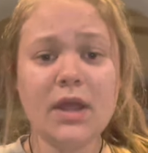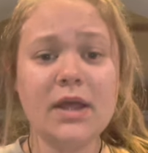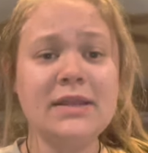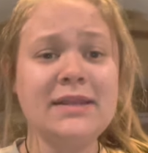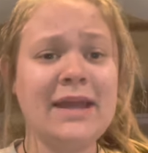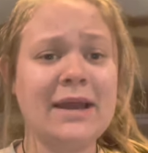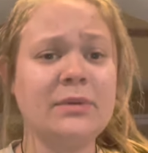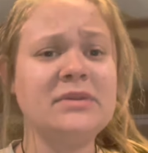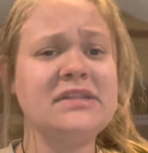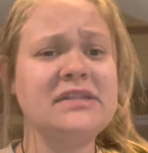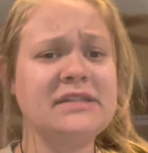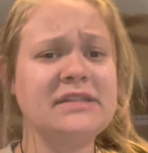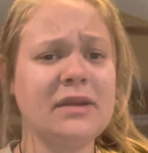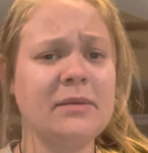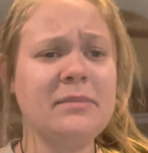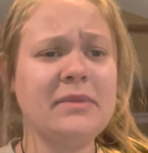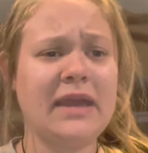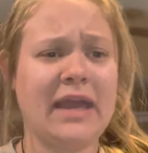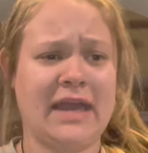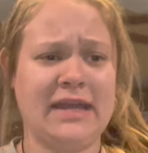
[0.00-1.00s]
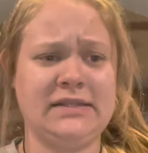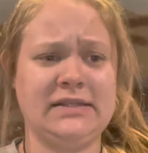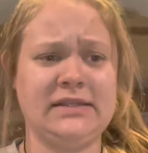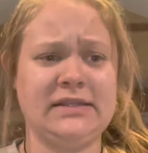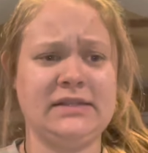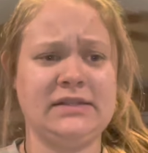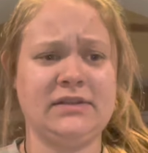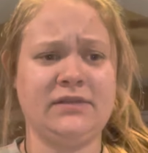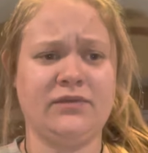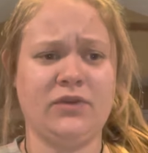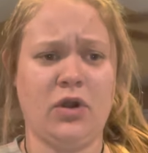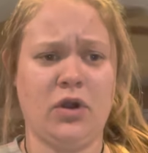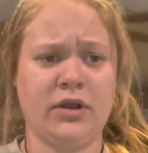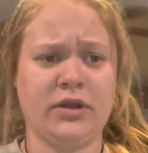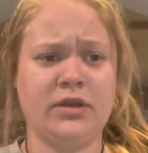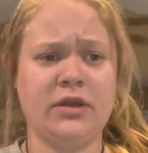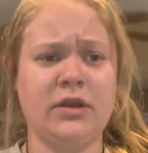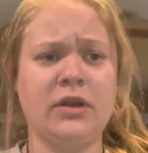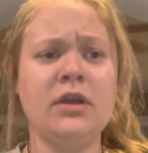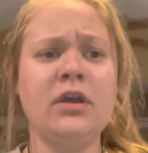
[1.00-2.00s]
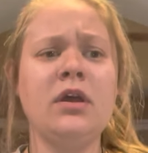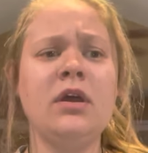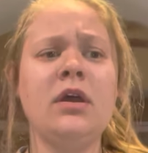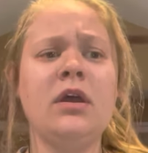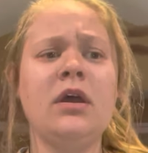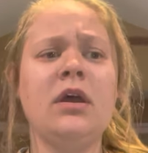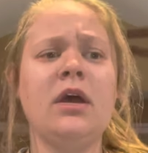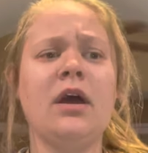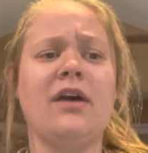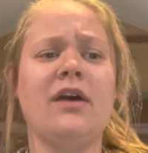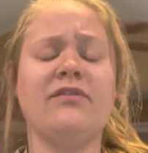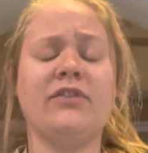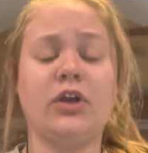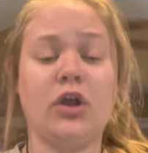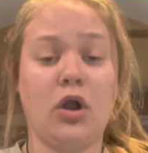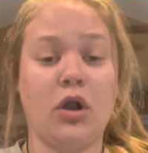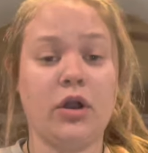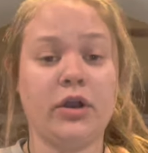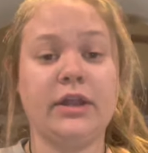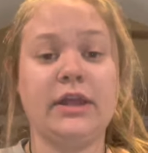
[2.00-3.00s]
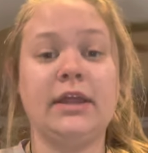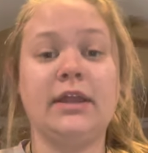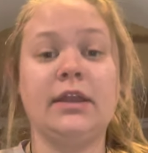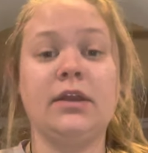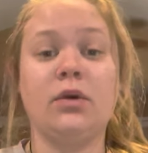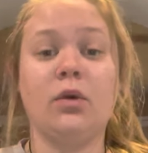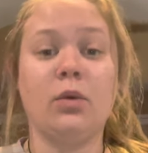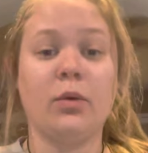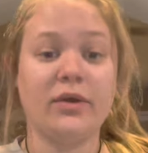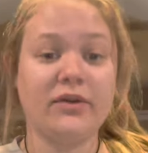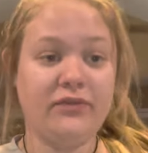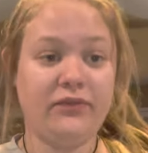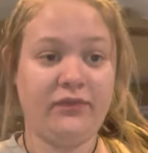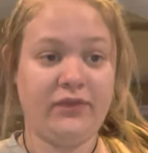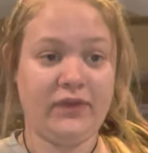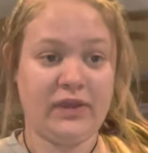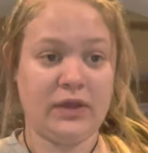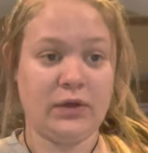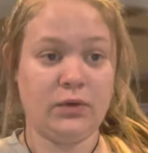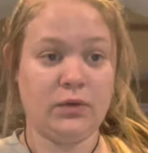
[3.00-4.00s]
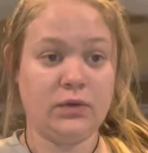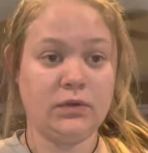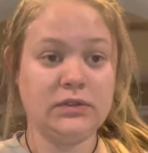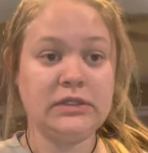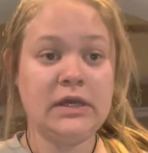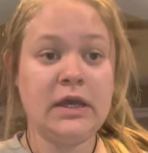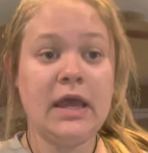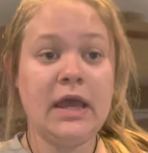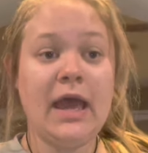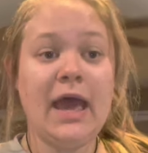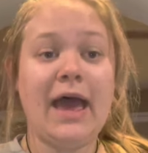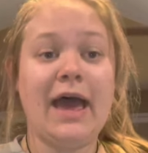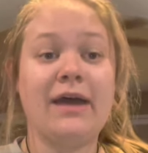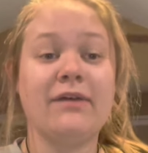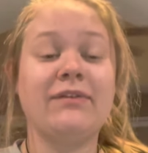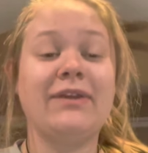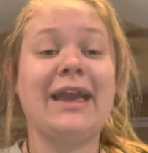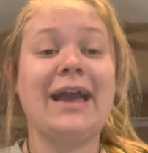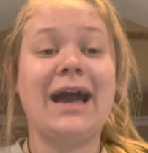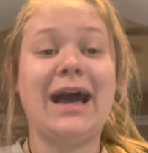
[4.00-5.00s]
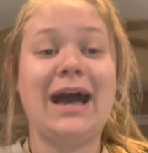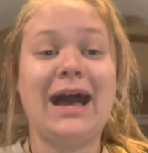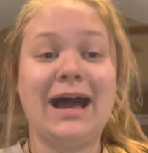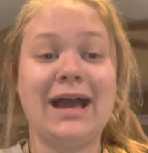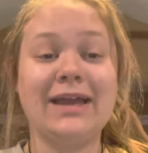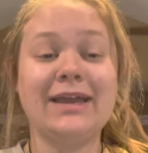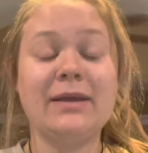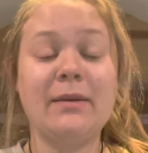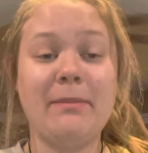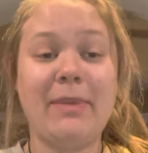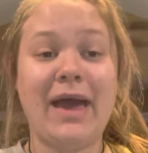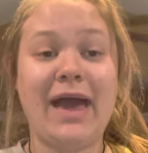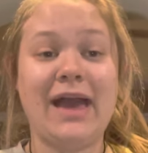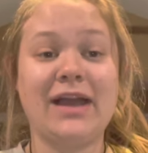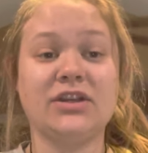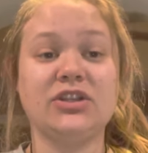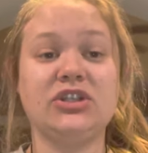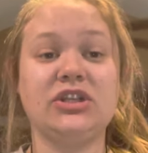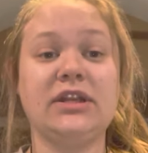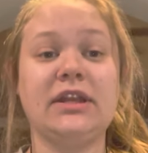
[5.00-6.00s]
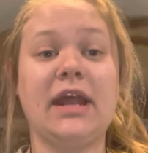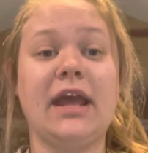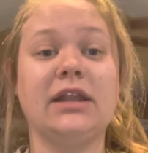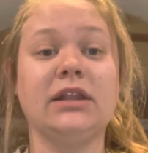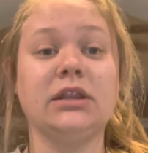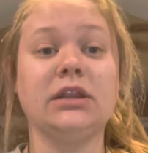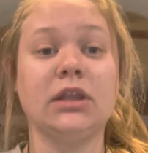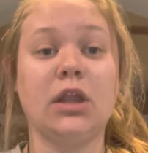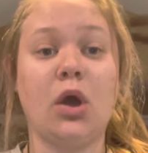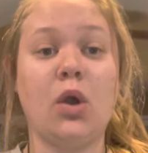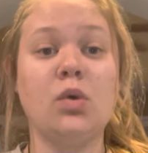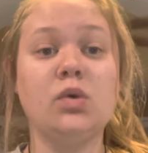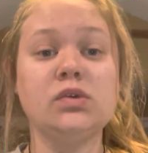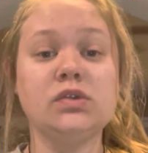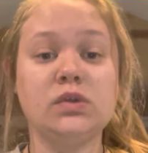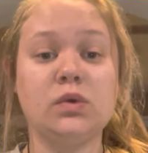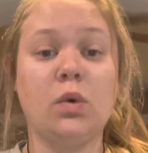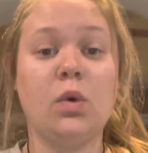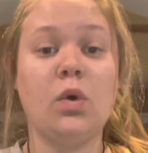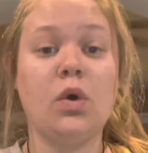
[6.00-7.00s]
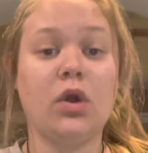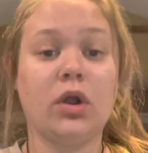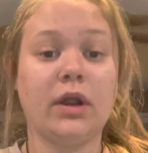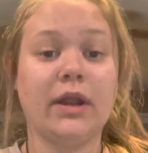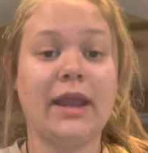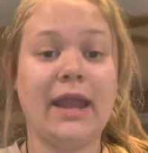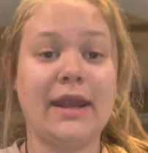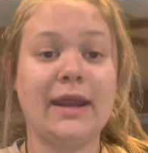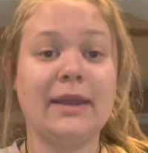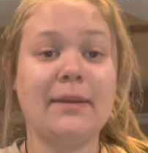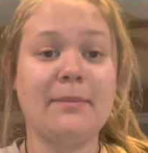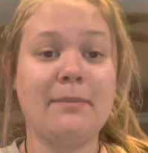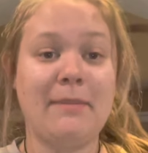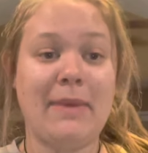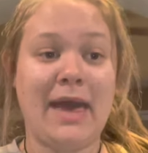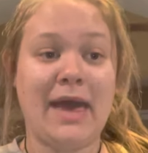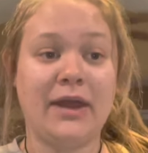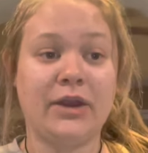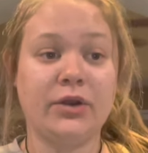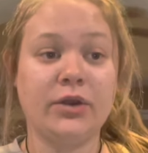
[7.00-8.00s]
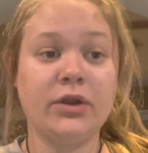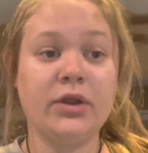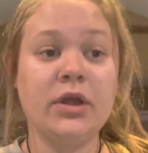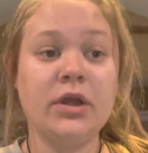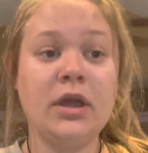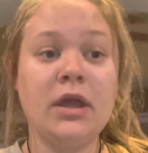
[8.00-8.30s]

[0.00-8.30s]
Now, in some cases of a garden or a field, having high compaction and low soil organic matter,